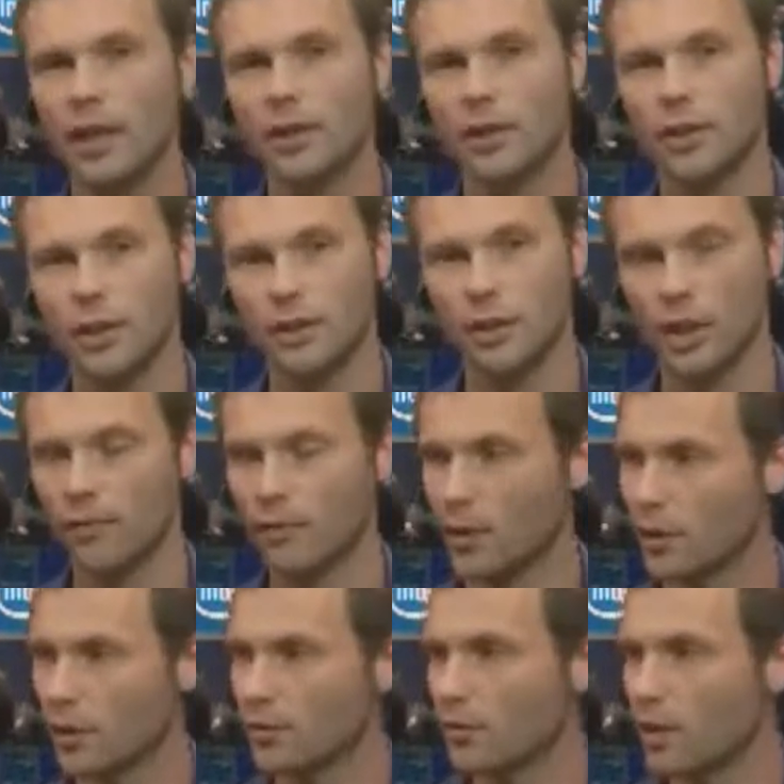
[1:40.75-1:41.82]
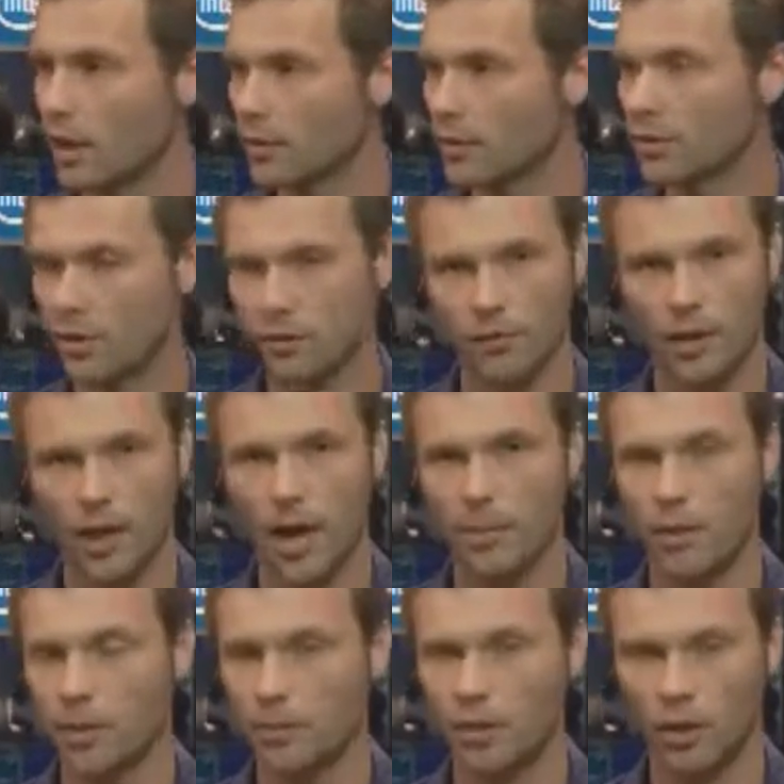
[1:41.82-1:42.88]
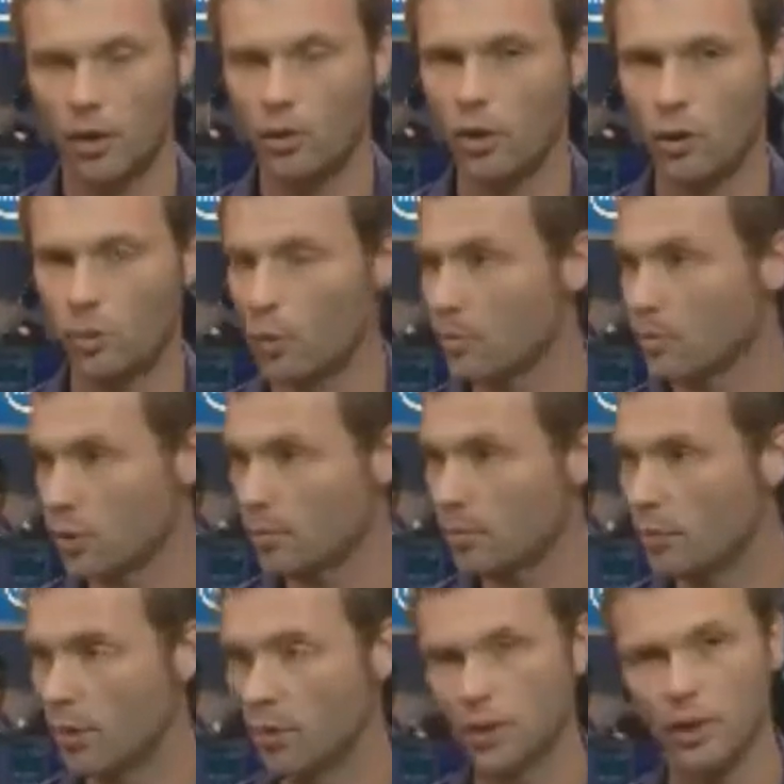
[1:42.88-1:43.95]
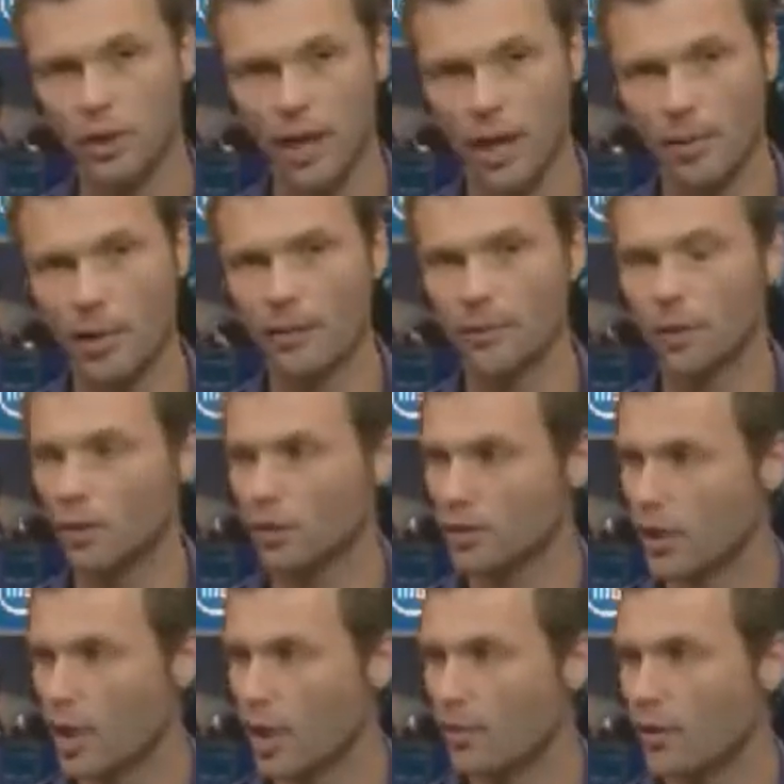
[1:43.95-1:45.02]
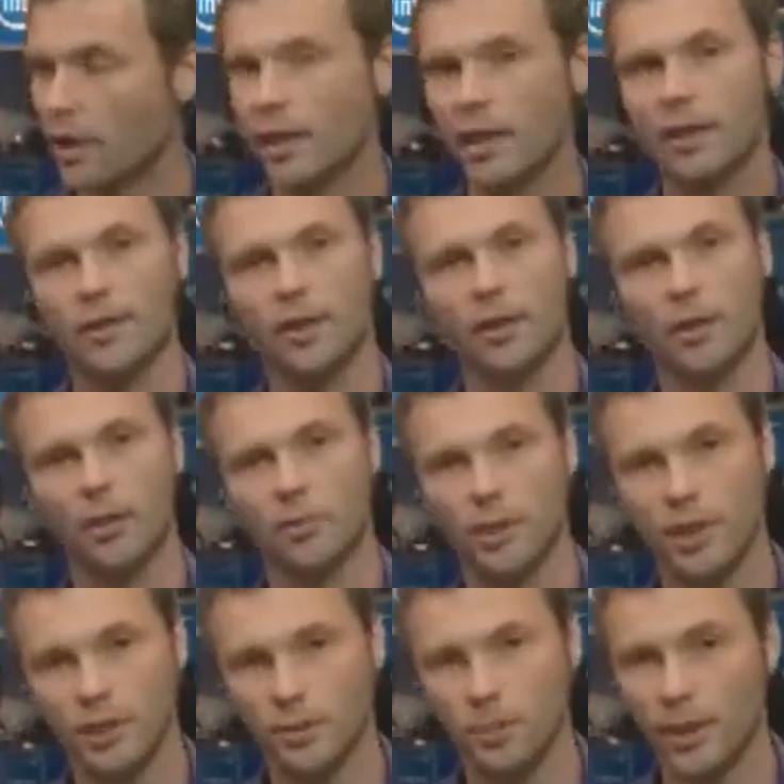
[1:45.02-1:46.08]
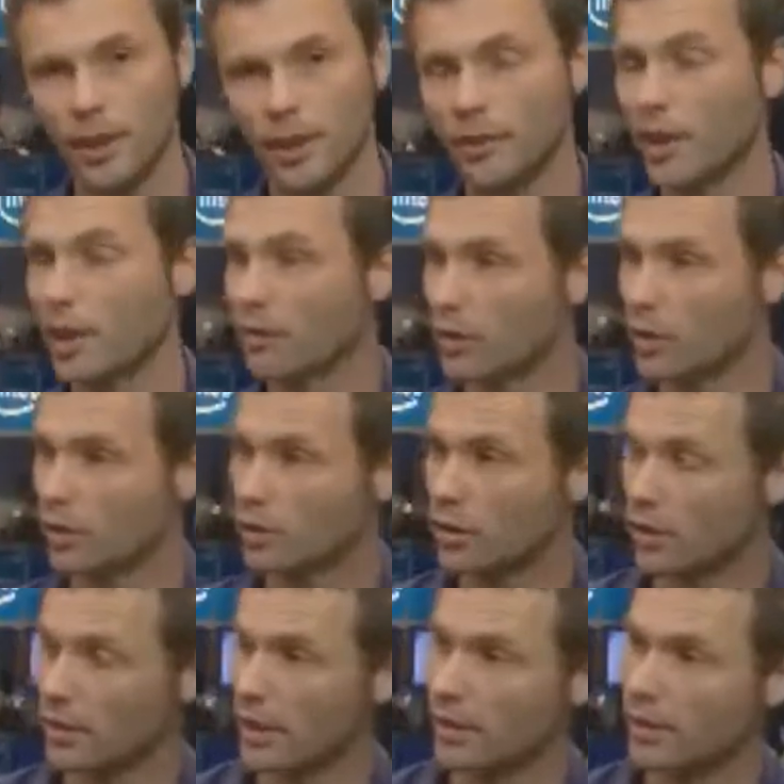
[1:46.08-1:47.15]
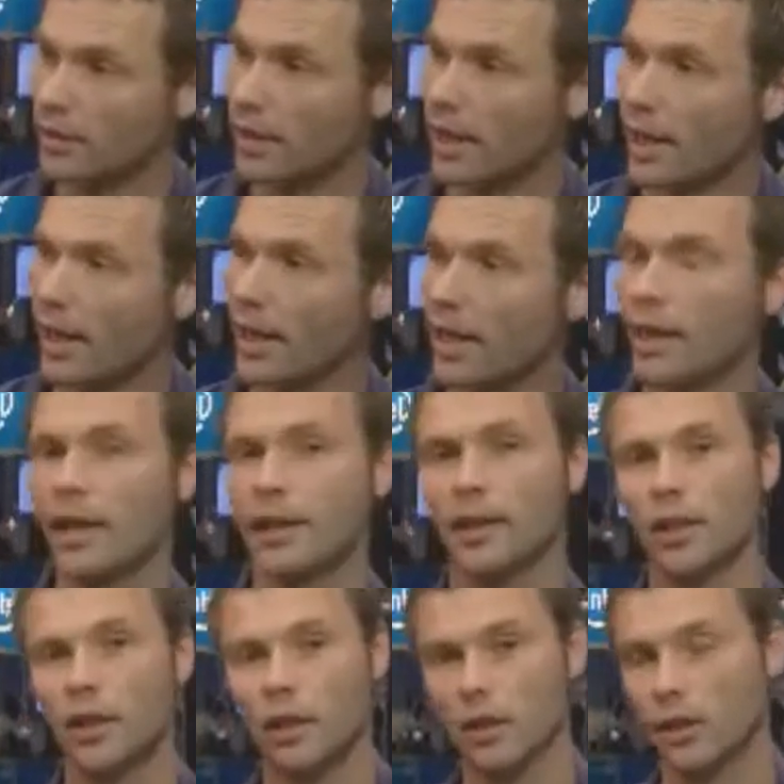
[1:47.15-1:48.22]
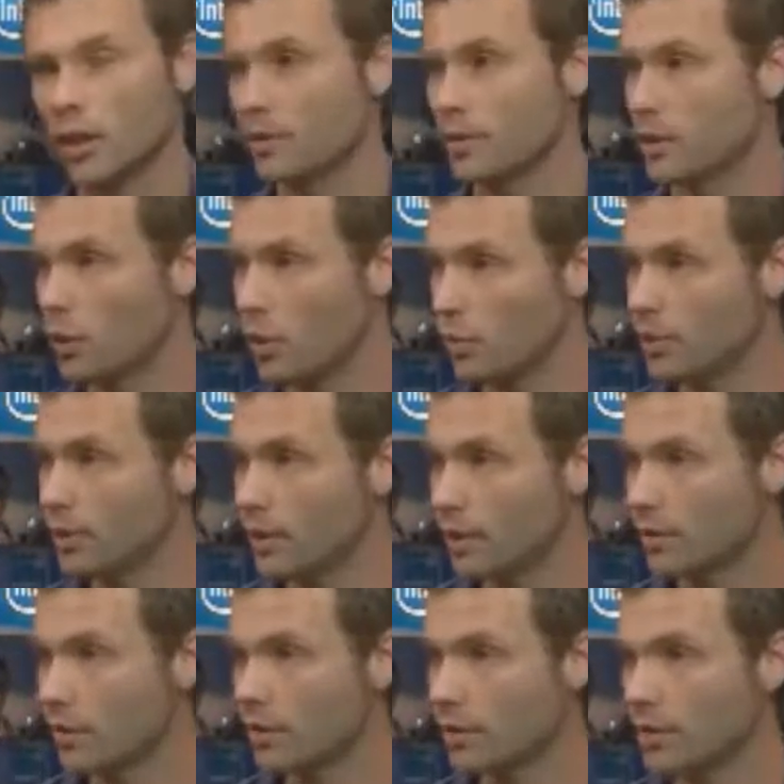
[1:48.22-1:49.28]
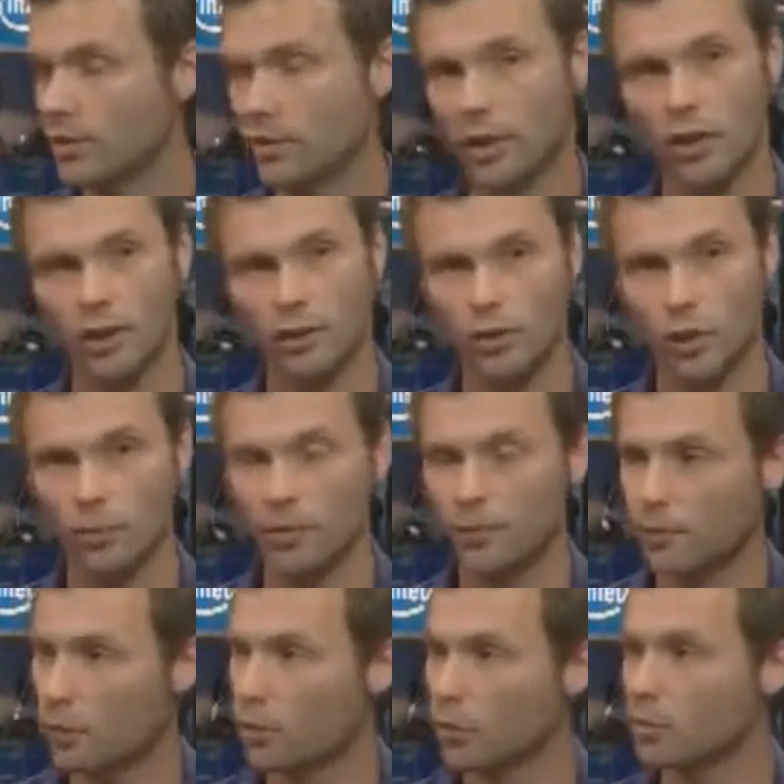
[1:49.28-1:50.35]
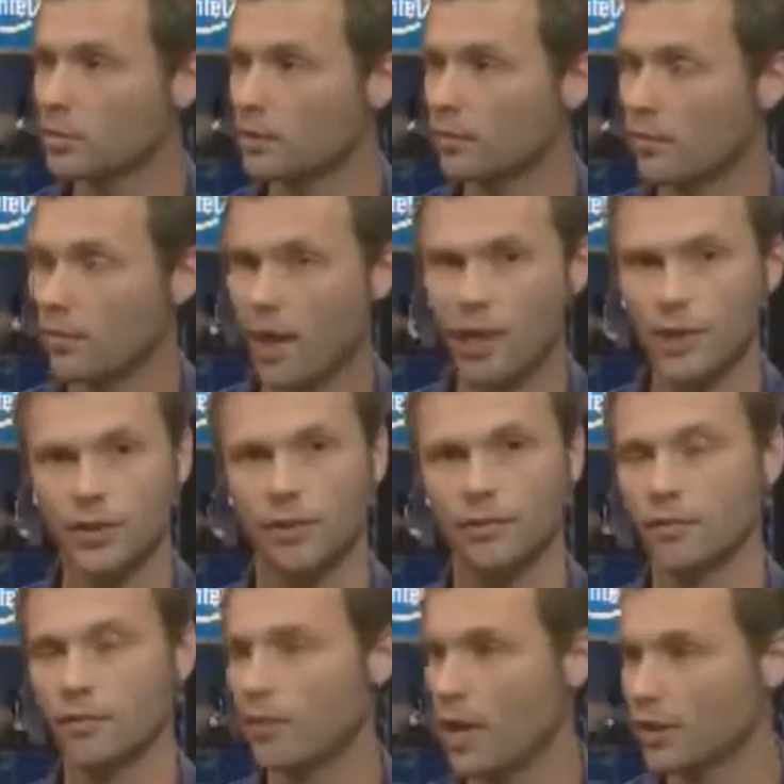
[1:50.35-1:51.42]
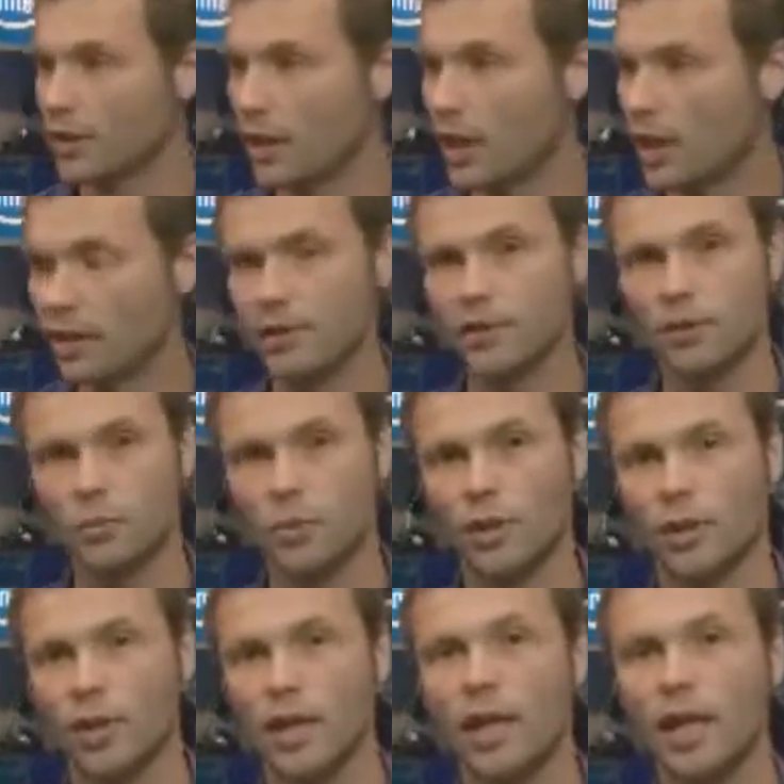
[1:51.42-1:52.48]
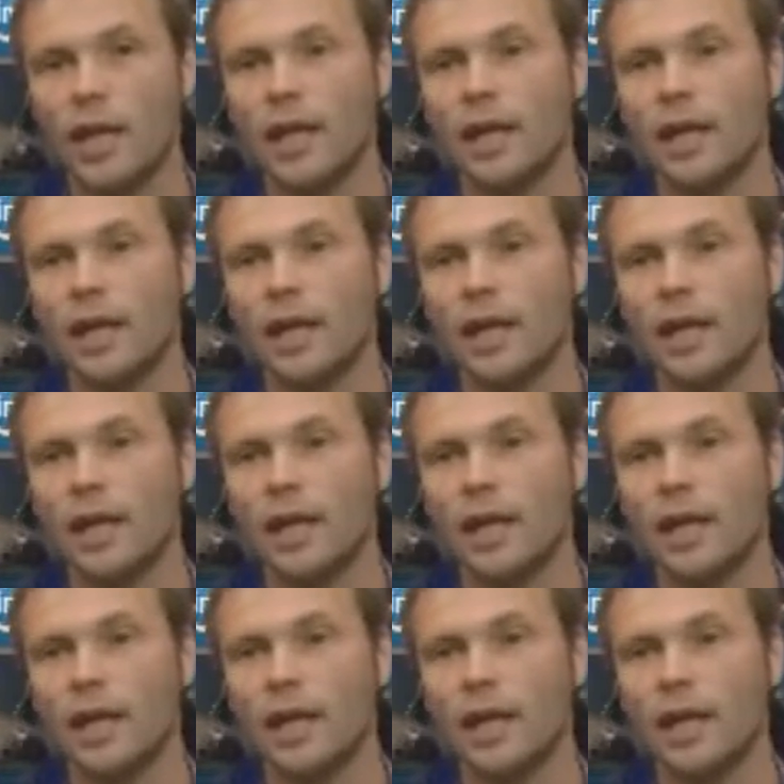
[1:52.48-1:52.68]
You've got various flavors of ABAP or WebDimpro. You've got ABAP, you've got Java, they've got BSP, they even got .NET in there. They've got a lot of Adobe technologies. They've got Adobe Forms and Flash Islands and whatnot.